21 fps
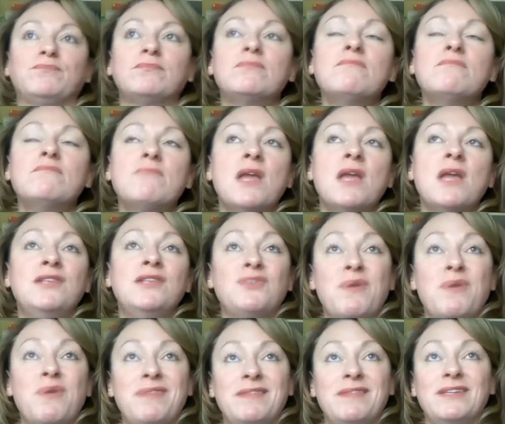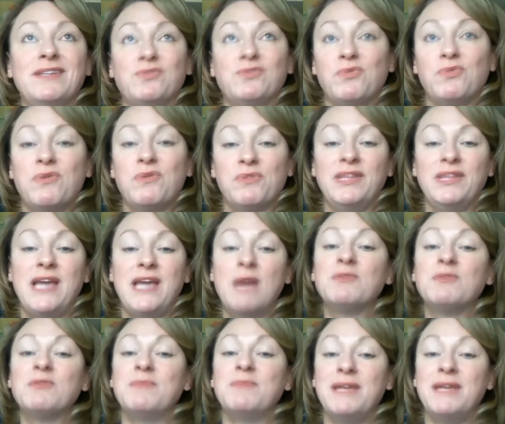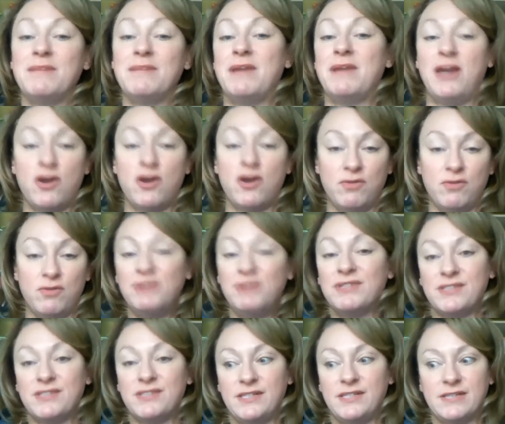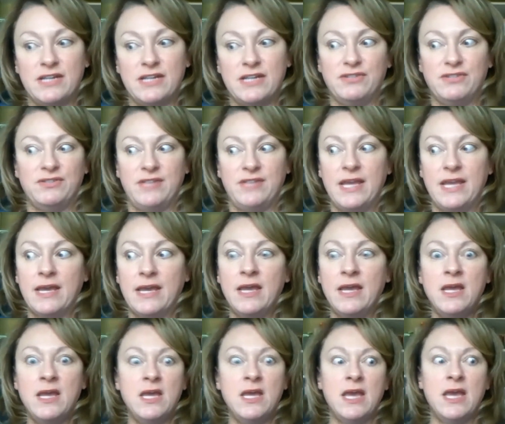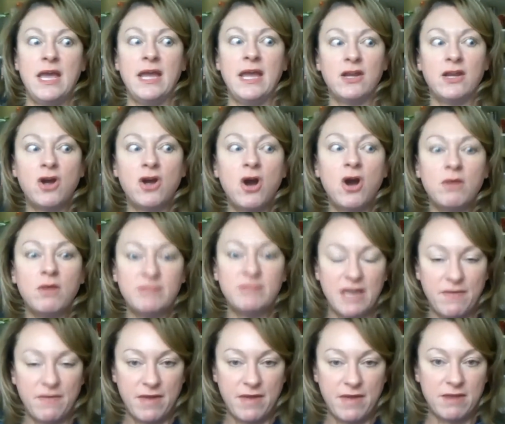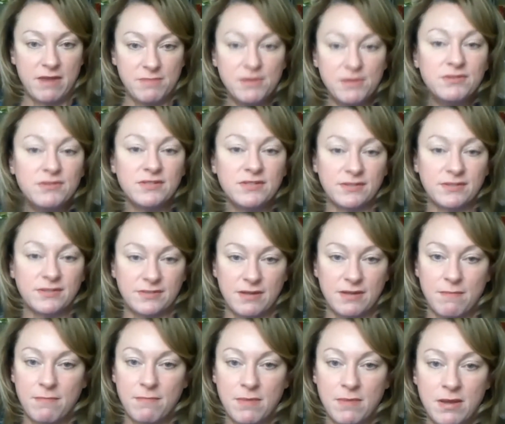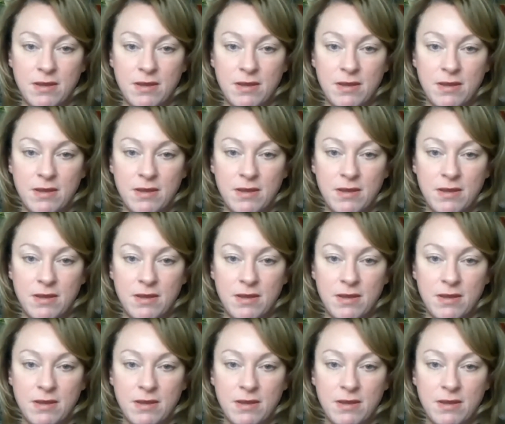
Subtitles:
And so I think that's what really helped me in my autoimmune disease. I just think it calmed down that immune system.